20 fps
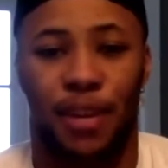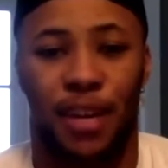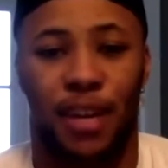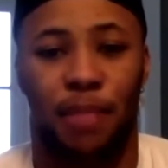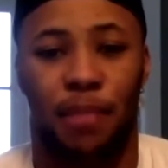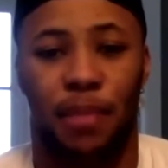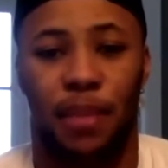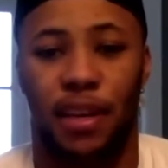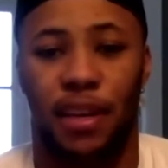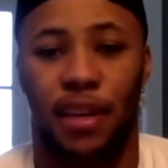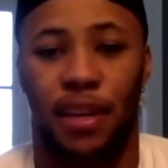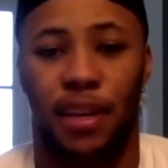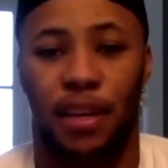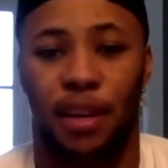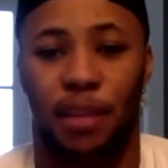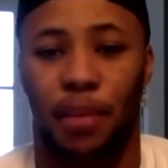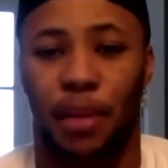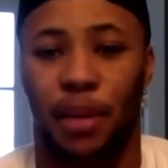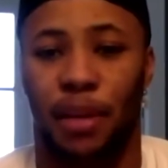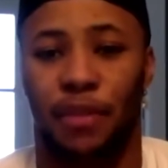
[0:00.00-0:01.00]
try to be a
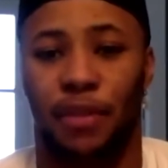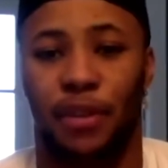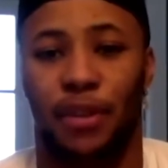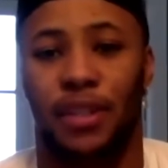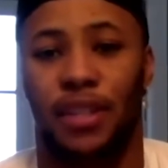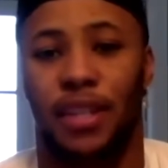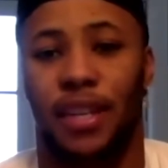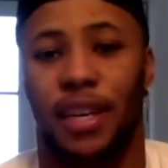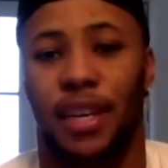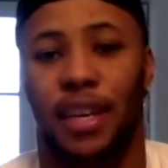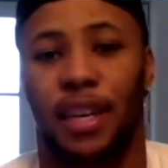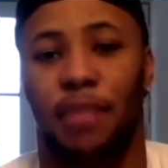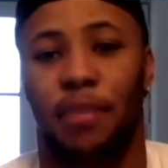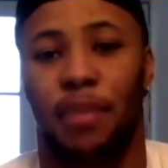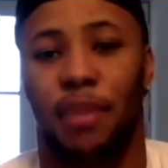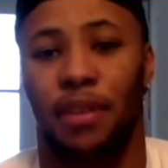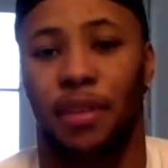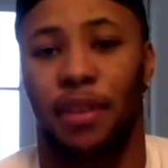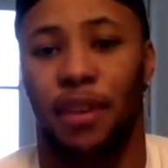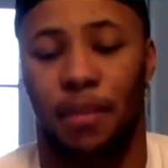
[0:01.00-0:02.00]
better version I can
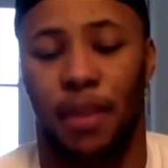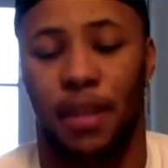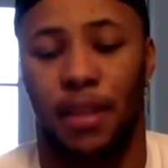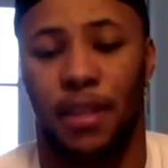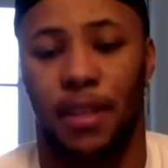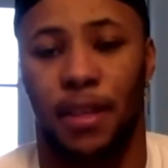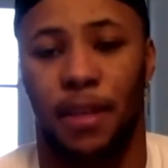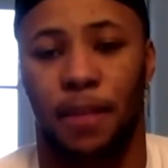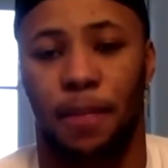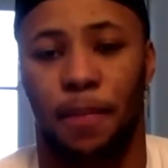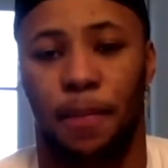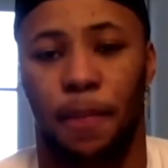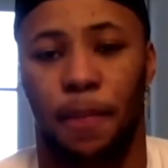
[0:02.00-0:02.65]
be for my team.